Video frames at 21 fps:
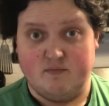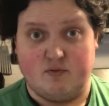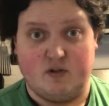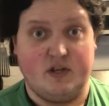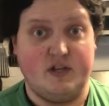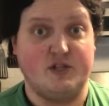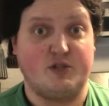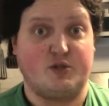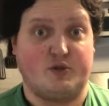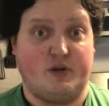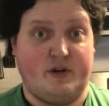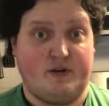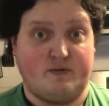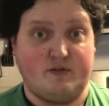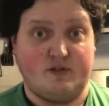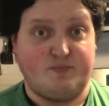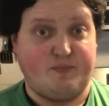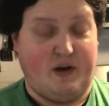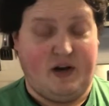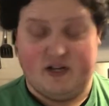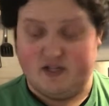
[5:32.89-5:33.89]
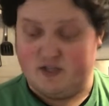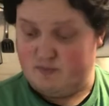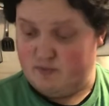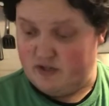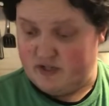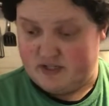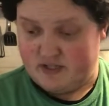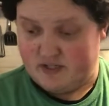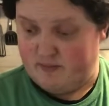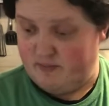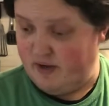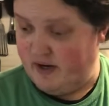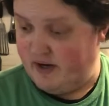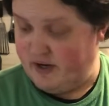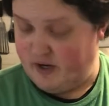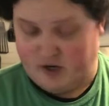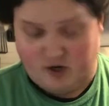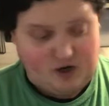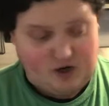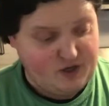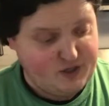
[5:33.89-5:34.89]
Please drink responsibly, because I'm not
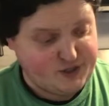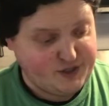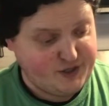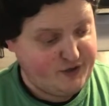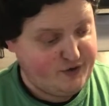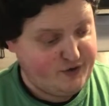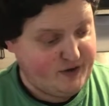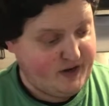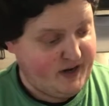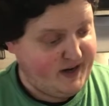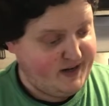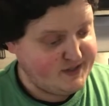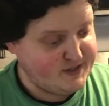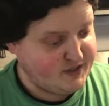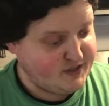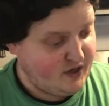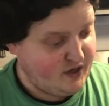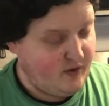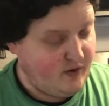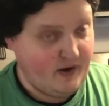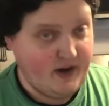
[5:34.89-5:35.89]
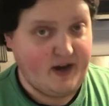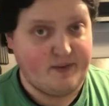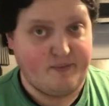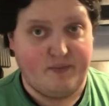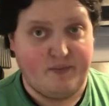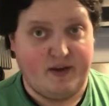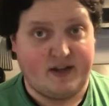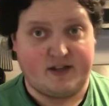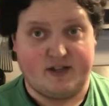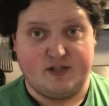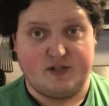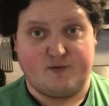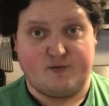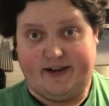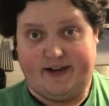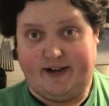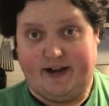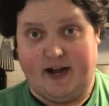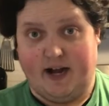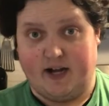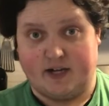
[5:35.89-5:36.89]
encouraging you guys to go out and make this
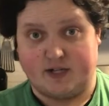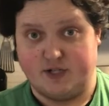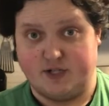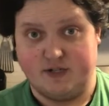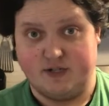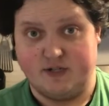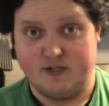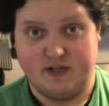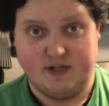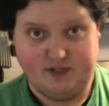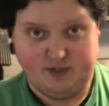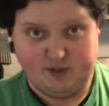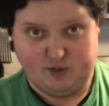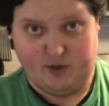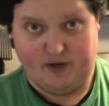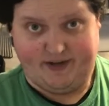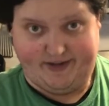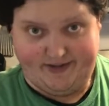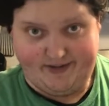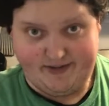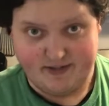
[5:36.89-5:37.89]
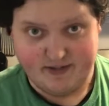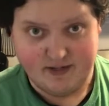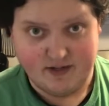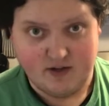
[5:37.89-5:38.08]
concoction and drink it.